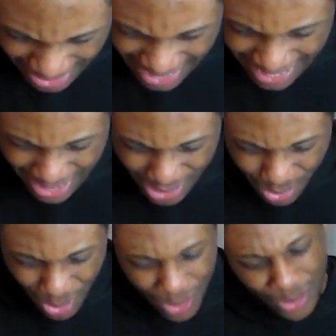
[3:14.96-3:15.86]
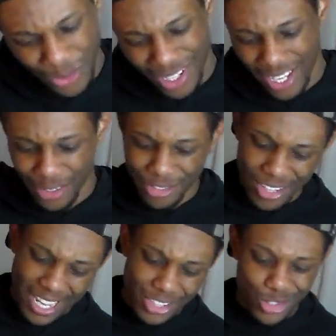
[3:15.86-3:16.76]
Ooh, you got the drone. Okay, you
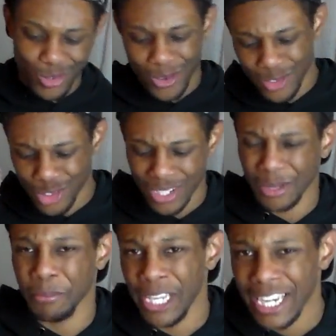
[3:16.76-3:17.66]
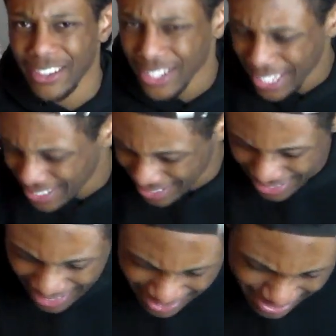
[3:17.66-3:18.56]
flying drones, trying to beat out Casey
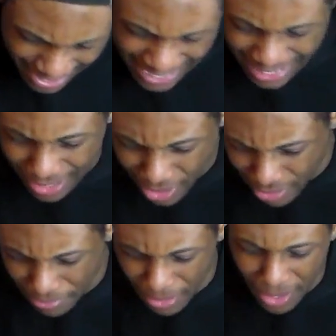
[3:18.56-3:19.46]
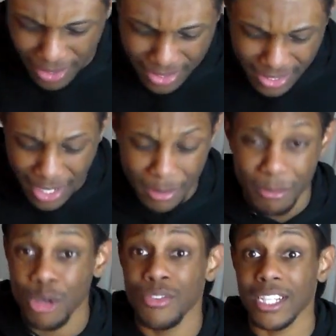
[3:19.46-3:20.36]
Neistat and the other vloggers.
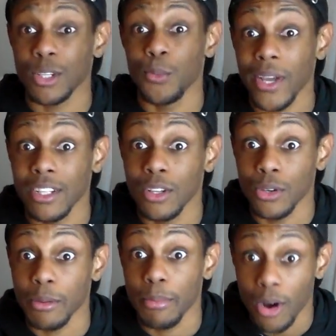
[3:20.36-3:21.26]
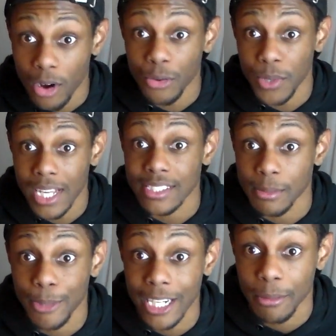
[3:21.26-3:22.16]
Move out the way, Logan Paul. We got
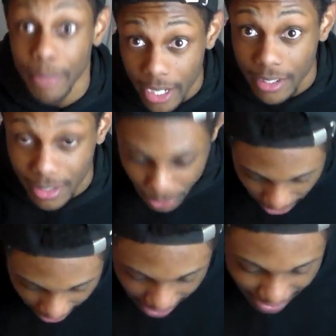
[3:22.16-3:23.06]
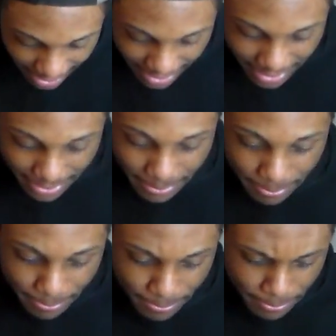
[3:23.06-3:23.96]
somebody better. Okay.
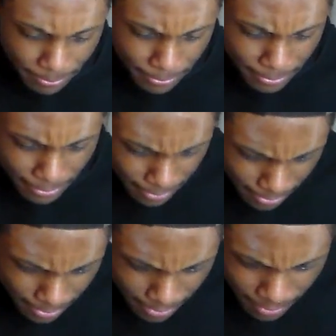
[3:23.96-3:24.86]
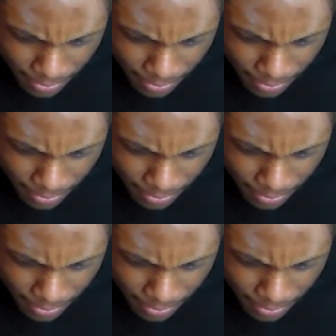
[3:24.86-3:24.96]
Somewhere. yeah, thank